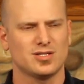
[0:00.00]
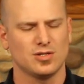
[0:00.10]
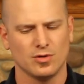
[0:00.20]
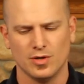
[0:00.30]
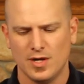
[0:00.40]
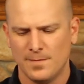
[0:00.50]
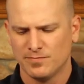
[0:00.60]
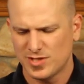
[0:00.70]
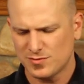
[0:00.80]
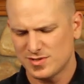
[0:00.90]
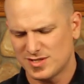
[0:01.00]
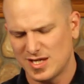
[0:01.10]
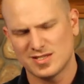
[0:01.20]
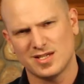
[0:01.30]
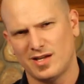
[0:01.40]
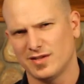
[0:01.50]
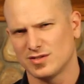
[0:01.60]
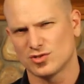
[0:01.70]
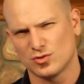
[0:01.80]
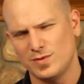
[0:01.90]
So this one stays in kind of like the
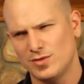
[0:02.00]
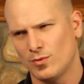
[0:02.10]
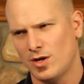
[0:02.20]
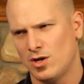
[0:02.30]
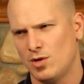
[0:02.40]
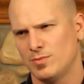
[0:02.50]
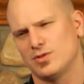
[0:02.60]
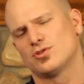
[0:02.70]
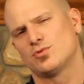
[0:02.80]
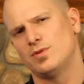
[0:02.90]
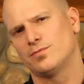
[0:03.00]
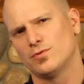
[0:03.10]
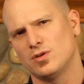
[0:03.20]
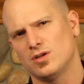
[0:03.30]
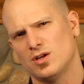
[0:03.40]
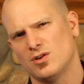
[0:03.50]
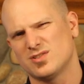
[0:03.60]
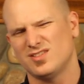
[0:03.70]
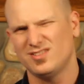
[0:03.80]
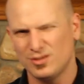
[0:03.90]
sweet realm with those sweet fruity notes,
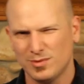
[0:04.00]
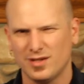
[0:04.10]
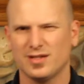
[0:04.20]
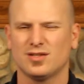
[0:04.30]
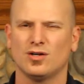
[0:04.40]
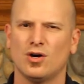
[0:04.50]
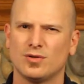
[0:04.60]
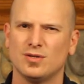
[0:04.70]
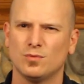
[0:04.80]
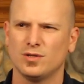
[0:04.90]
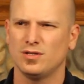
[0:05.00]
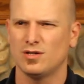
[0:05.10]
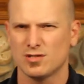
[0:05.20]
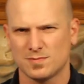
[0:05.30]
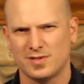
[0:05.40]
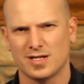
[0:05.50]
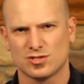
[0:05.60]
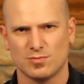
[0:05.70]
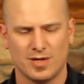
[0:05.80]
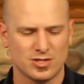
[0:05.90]
a little bit like the oaky woody notes, but not
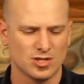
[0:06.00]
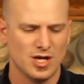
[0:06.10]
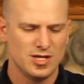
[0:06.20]
so much.